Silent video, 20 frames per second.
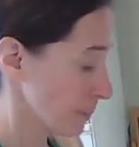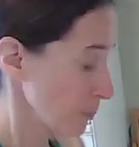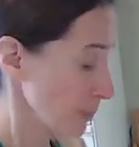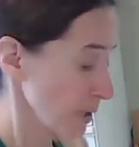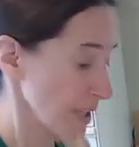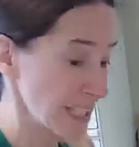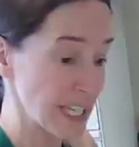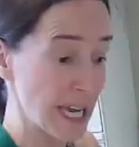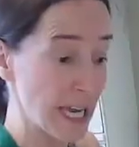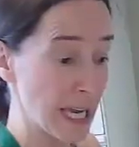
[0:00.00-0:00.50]

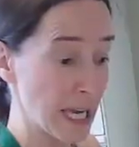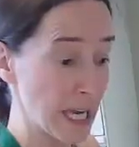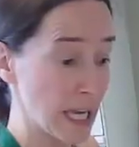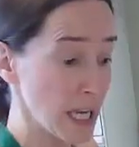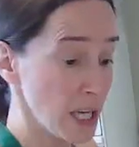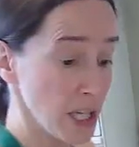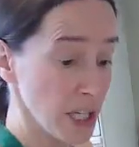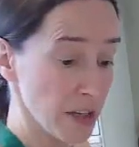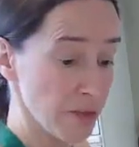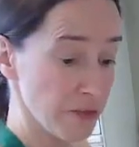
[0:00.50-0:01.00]
But
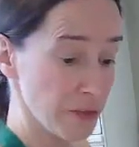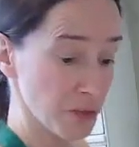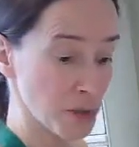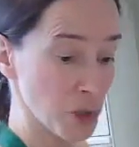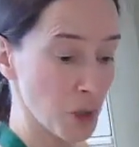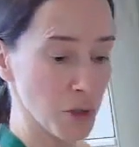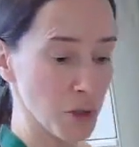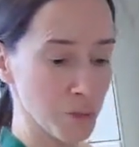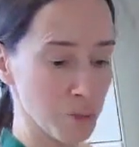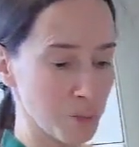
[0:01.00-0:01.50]
yeah, if you've
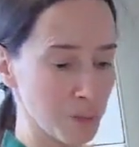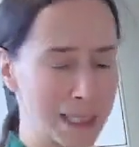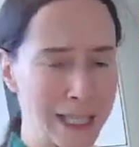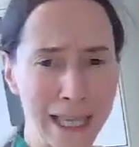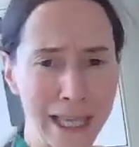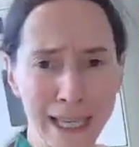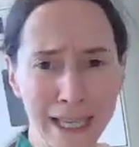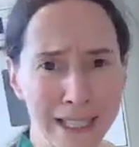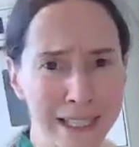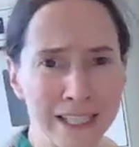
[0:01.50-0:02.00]
got
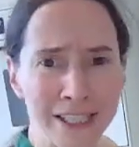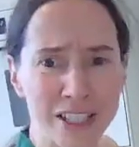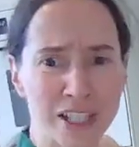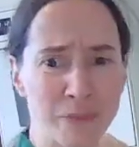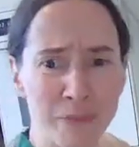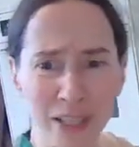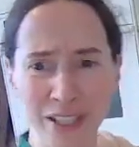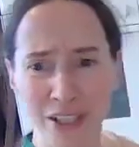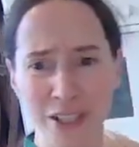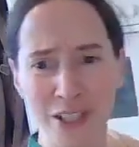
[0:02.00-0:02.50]
plenty of
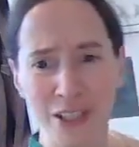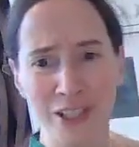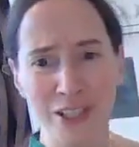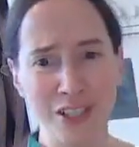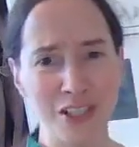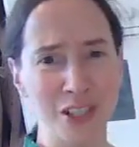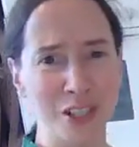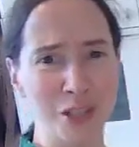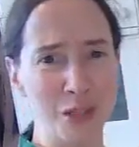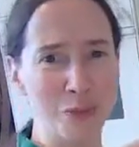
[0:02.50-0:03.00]
space, you can
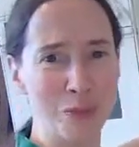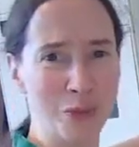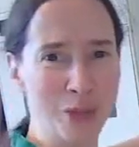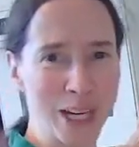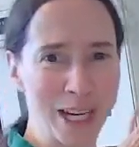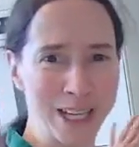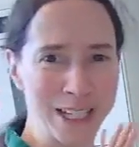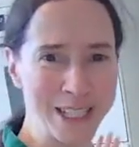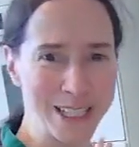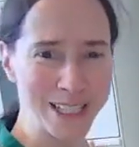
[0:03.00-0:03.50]
just
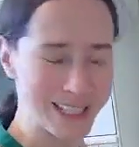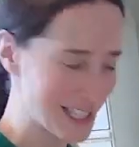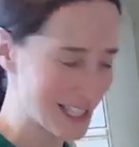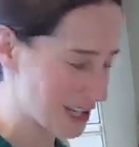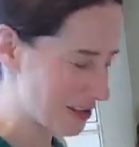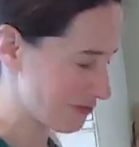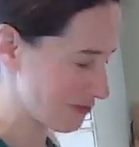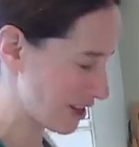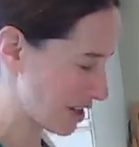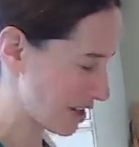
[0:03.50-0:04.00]
spread
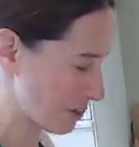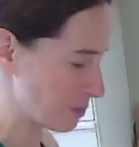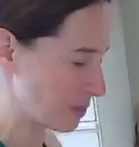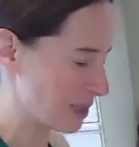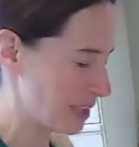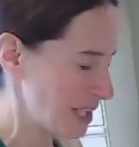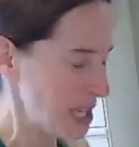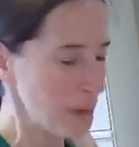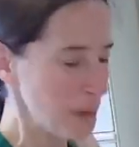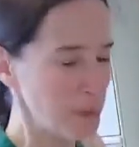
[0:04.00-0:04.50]
yourself out.
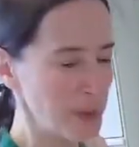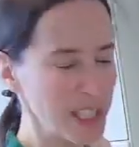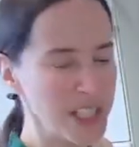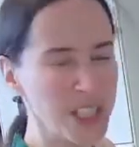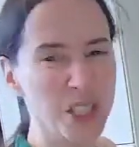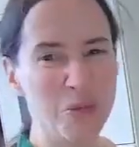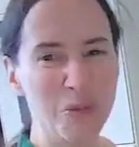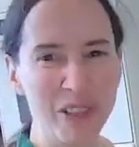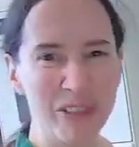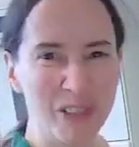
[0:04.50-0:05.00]
But
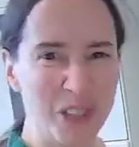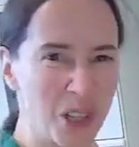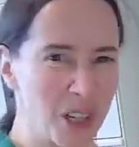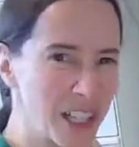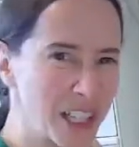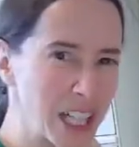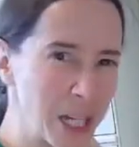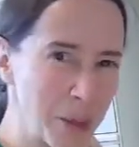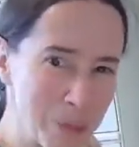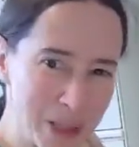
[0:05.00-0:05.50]
because we've
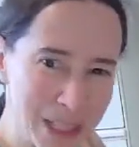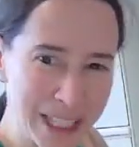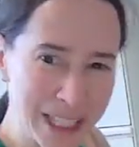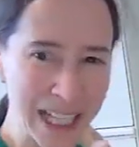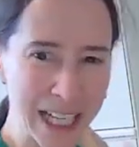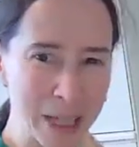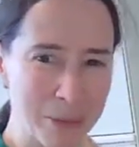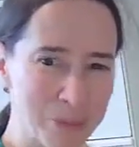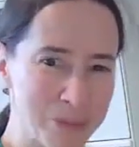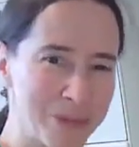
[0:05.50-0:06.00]
got a couple of
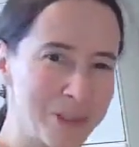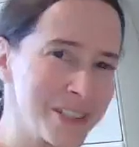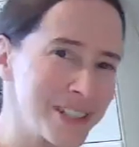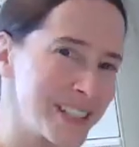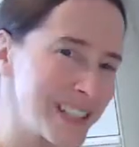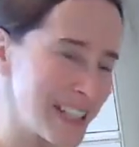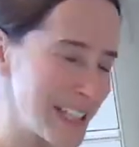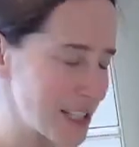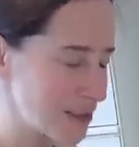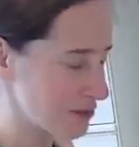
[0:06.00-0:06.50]

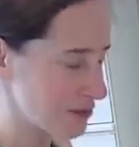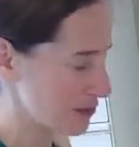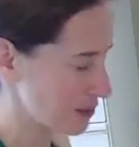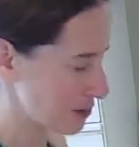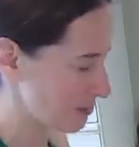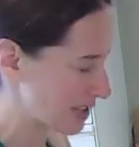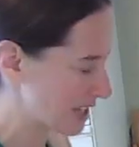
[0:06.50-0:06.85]
cameras here as